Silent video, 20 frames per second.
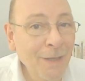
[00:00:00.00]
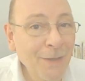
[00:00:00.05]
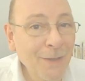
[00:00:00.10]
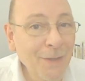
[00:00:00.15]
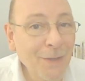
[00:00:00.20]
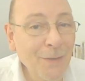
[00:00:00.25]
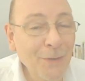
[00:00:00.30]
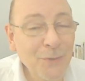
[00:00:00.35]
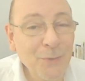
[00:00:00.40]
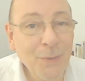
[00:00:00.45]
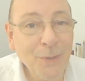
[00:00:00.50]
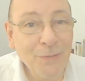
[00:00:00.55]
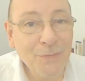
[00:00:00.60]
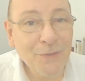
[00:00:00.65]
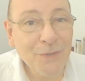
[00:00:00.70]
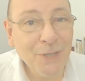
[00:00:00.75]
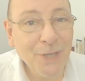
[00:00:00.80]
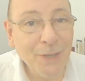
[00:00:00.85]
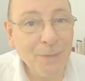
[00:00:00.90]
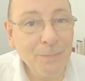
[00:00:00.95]
There are twelve
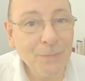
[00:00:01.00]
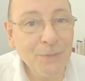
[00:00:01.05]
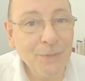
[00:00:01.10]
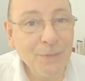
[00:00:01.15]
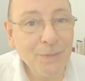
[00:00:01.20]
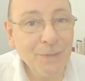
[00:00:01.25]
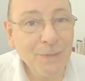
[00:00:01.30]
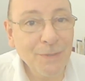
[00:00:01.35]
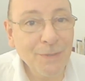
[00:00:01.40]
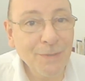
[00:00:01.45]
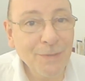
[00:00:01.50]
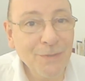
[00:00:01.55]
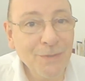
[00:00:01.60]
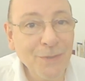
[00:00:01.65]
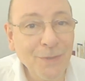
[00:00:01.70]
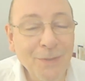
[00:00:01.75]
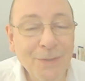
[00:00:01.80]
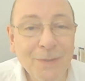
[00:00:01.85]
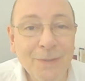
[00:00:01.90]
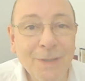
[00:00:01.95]
steps,
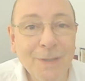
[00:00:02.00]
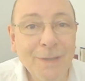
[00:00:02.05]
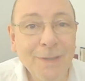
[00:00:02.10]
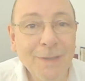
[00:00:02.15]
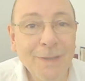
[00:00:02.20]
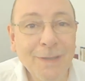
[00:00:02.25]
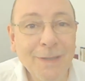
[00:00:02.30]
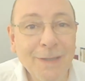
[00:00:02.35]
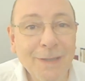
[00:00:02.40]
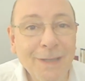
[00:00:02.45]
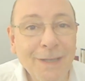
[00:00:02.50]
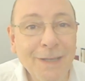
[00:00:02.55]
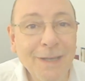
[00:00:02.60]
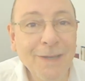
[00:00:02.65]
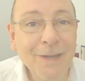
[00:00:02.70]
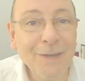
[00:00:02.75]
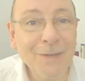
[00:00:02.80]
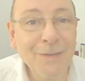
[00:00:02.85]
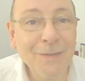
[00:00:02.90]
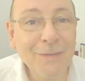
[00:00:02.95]
so there
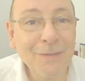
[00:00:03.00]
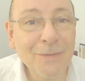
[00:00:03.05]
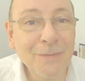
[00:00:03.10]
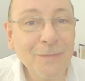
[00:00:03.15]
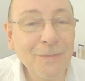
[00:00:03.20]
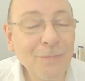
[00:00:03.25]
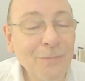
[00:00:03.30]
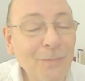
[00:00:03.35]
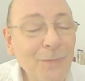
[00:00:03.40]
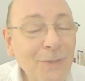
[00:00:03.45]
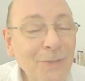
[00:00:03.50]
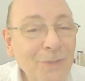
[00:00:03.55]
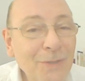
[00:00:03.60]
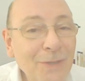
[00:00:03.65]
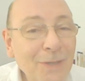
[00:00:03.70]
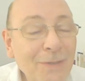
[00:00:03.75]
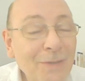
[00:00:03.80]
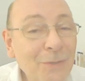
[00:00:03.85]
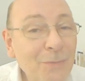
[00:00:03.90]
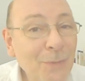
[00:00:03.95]
are one,
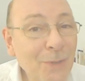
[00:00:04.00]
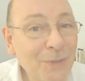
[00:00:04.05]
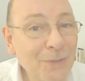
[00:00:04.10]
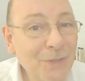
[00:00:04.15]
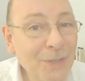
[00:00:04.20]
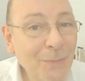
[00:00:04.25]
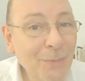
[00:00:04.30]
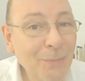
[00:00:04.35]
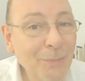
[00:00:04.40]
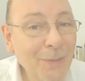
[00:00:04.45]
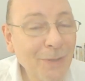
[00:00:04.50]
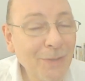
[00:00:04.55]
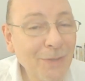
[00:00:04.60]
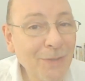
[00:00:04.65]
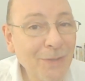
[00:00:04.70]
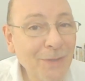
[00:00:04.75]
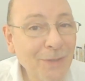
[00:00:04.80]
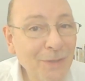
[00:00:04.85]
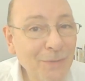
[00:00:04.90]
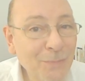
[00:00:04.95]
there is one step a month
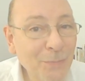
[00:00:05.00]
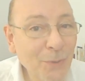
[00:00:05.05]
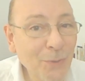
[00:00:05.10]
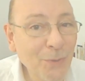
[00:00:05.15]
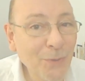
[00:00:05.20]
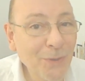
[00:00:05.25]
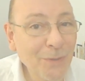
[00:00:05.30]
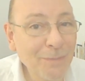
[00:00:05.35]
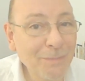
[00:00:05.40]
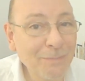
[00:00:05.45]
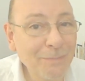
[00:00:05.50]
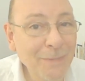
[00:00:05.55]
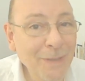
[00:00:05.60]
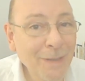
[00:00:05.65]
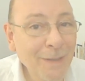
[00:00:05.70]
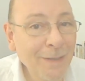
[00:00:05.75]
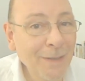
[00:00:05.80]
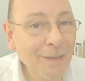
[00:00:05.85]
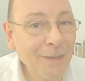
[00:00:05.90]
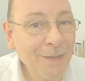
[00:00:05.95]
in this book.
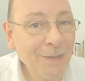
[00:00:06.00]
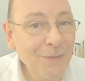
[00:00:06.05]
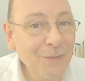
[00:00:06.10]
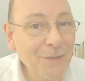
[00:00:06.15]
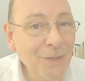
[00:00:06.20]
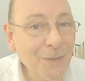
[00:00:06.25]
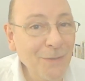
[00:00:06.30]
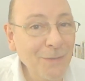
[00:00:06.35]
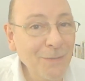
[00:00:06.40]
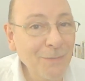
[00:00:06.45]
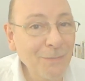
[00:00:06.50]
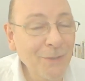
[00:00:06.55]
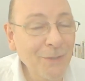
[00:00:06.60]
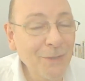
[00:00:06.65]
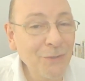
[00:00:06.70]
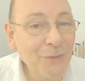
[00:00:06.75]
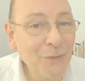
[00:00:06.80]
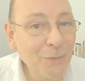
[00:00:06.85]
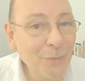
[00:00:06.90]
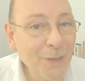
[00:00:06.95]
So we're
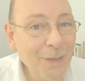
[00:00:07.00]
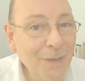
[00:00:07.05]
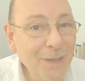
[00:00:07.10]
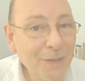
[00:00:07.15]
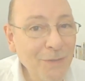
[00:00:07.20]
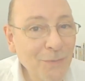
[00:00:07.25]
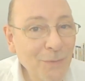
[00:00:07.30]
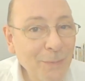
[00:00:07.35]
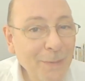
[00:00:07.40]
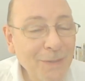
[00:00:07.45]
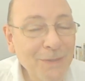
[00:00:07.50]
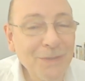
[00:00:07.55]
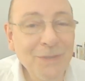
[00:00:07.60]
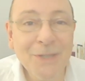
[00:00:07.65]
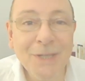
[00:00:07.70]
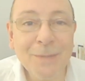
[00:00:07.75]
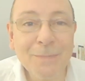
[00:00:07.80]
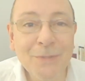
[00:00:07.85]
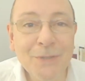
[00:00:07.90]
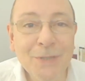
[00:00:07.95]
in July, it's all about
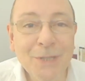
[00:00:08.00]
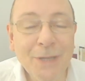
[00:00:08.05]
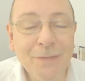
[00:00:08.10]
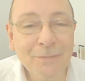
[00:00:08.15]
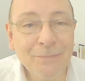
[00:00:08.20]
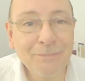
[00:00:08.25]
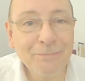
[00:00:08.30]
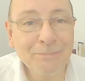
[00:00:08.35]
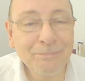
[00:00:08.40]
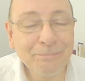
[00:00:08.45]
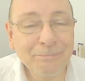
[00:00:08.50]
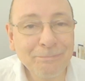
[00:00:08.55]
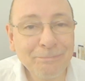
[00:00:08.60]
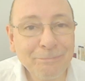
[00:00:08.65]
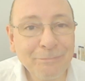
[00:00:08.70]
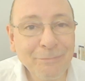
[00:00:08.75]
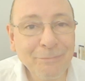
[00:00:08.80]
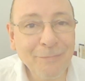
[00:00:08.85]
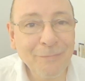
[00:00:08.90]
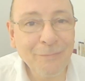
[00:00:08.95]
step
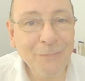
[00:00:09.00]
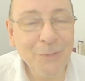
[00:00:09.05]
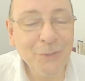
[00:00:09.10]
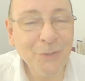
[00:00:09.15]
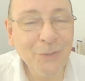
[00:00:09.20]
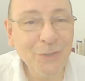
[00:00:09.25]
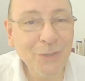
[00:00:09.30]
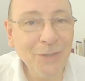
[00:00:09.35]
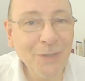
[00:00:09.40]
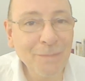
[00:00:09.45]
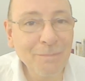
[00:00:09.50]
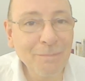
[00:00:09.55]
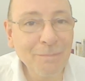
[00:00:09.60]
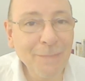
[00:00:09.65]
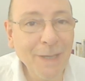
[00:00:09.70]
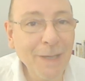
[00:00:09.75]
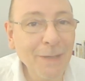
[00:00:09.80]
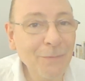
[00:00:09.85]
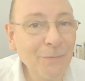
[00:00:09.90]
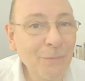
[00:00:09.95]
seven, which is
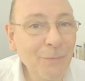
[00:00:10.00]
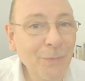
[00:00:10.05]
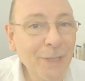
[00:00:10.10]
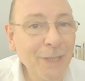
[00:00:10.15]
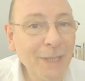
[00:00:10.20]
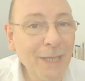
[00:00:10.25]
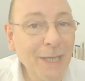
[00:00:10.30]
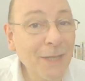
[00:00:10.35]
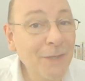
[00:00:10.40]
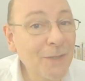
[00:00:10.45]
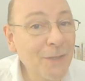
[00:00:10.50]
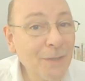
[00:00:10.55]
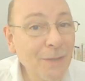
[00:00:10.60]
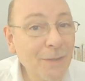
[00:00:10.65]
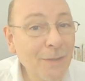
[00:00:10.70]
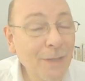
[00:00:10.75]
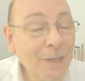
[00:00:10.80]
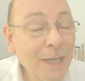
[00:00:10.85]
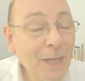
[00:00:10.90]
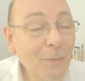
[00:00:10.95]
how we get,
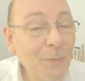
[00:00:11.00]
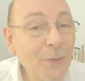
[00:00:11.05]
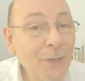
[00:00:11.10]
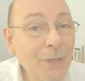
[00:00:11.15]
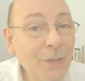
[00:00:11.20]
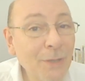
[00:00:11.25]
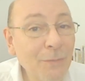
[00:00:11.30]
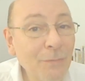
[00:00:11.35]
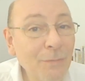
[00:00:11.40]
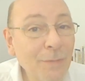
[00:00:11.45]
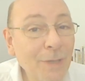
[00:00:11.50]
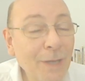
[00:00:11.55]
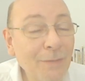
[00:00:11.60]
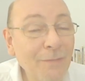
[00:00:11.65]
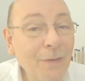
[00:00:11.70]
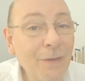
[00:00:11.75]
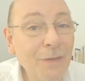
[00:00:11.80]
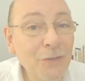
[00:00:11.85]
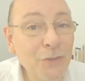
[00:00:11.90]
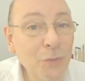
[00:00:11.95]
how we have
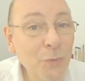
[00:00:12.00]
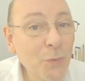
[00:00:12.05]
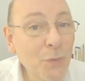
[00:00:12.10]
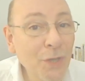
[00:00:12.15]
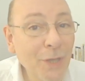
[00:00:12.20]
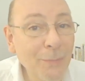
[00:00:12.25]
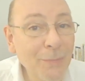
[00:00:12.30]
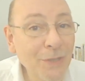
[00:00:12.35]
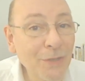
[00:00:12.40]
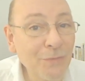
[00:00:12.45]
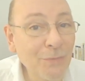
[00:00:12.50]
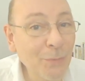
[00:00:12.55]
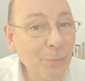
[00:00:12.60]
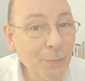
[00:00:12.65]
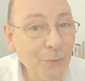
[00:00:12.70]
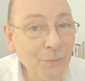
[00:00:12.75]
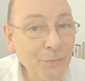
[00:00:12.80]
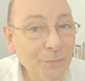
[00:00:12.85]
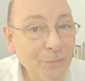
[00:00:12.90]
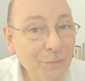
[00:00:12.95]
our shortcomings
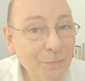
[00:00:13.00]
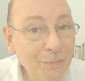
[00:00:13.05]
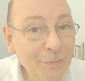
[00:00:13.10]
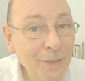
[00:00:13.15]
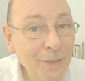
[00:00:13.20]
removed